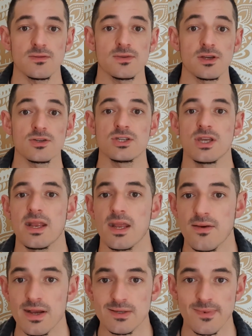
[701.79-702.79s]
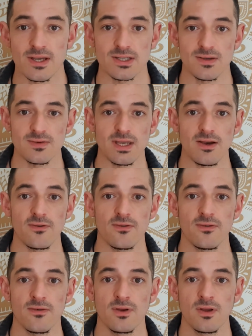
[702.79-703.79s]
those shadow aspects of
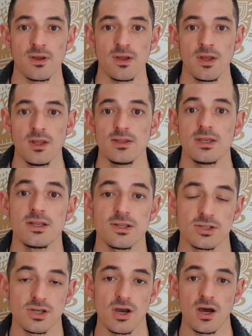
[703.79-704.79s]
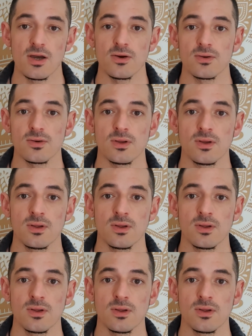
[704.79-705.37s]
self, the inner child,